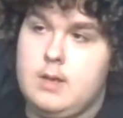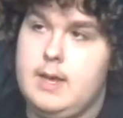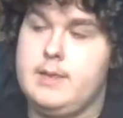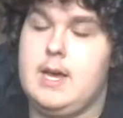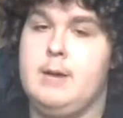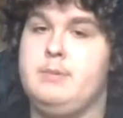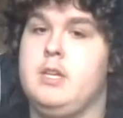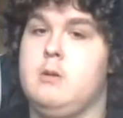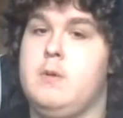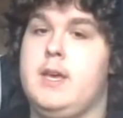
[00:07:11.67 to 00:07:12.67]
in that
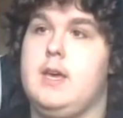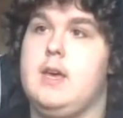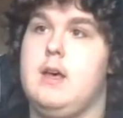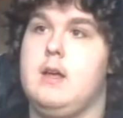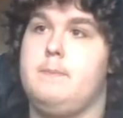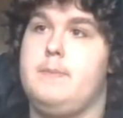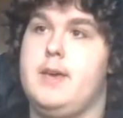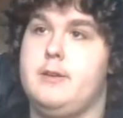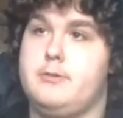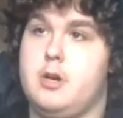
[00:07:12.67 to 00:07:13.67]
episode, we heard
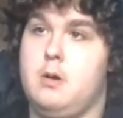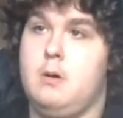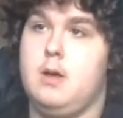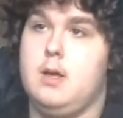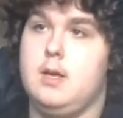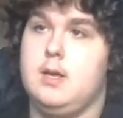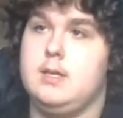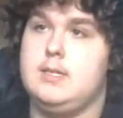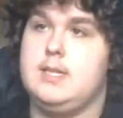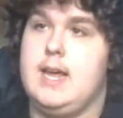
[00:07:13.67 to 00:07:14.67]
Pietro
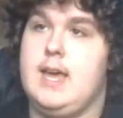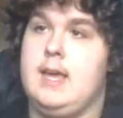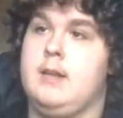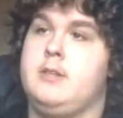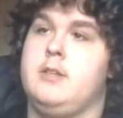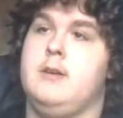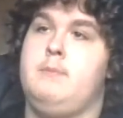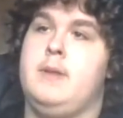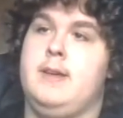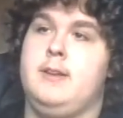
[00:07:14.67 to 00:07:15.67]
say to
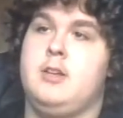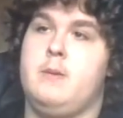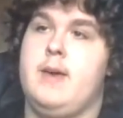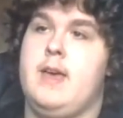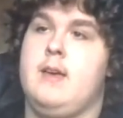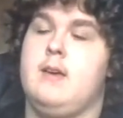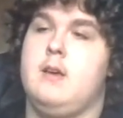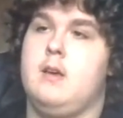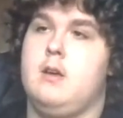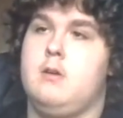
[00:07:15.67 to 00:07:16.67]
Billy and Tommy,
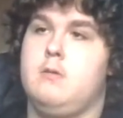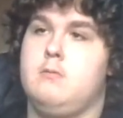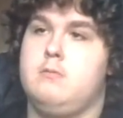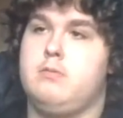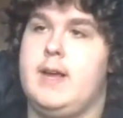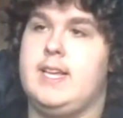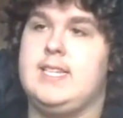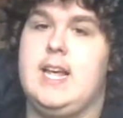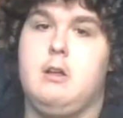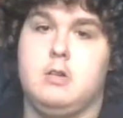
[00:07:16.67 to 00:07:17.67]

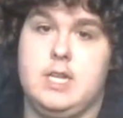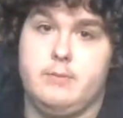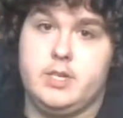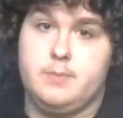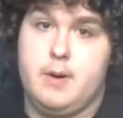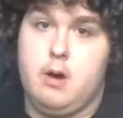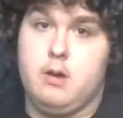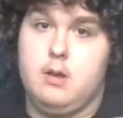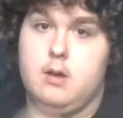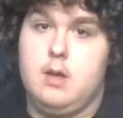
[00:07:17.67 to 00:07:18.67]
"Raise hell, demons
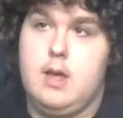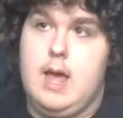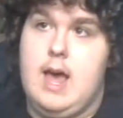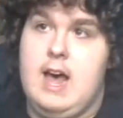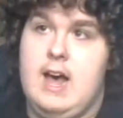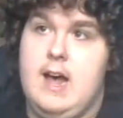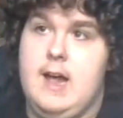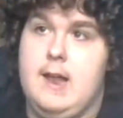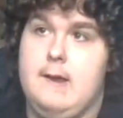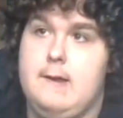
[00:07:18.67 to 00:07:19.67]
born,"
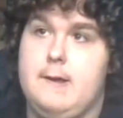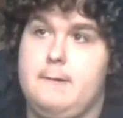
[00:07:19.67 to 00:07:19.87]
and